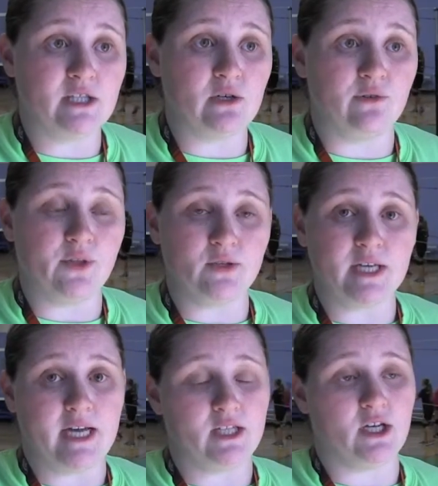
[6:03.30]
so if those
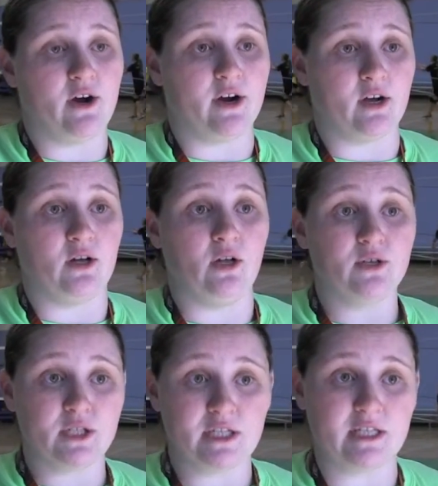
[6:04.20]
kids are
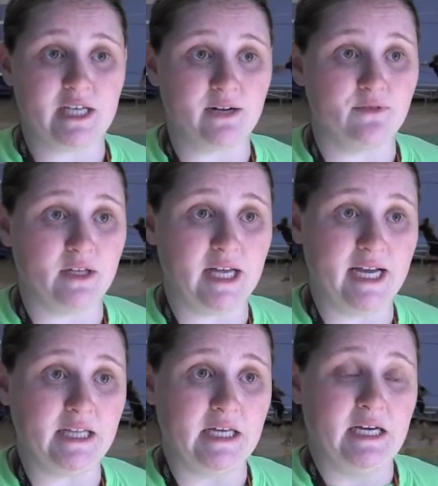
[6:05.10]
closer to the 10-foot
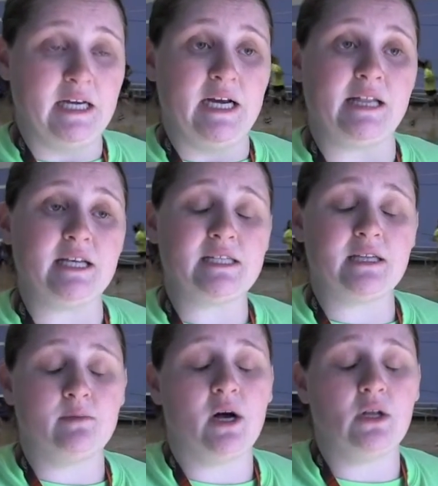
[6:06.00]
line and they
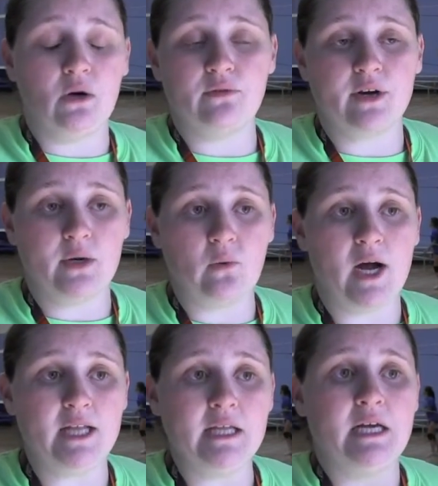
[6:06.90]
send the ball over in
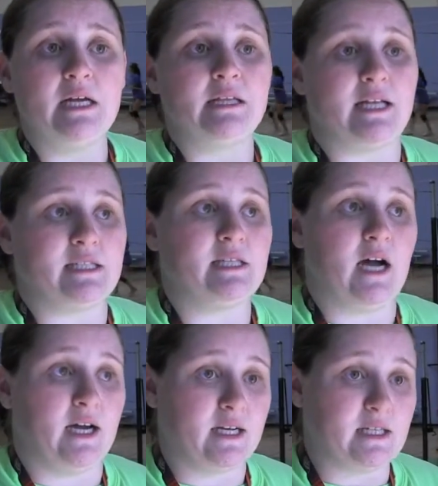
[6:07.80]
one, that's
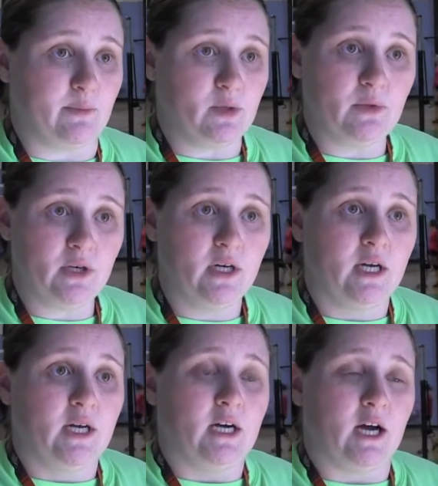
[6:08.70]
not acceptable.
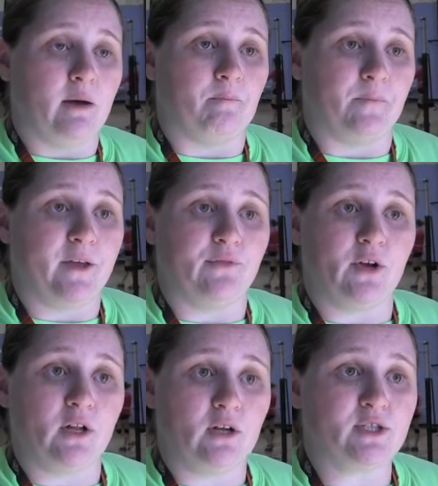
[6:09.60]
If
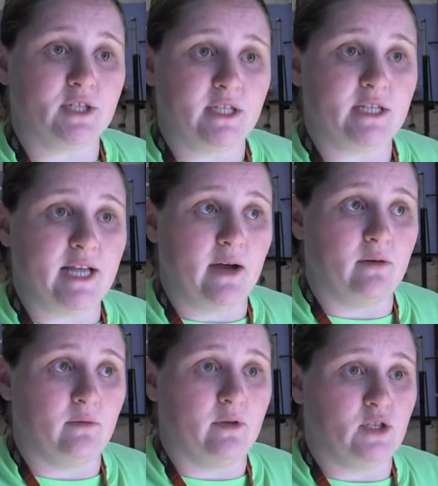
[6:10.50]
they're closer to the net,
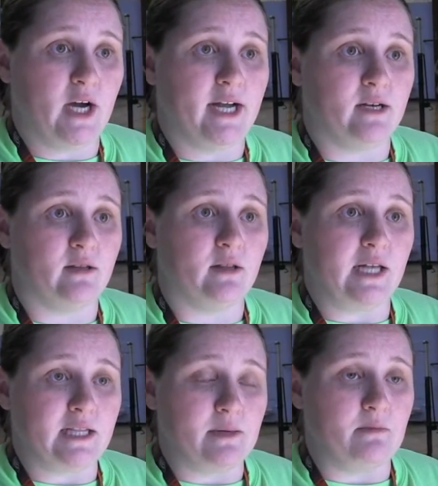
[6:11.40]
we try to
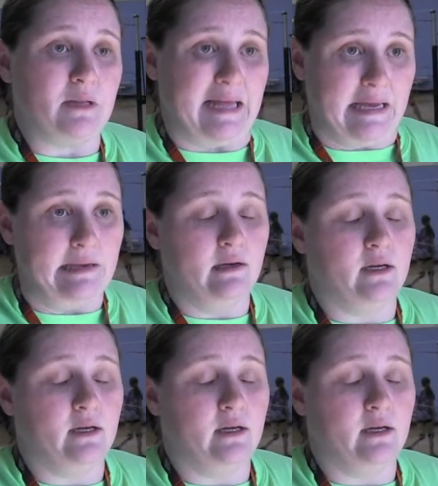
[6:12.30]
let them play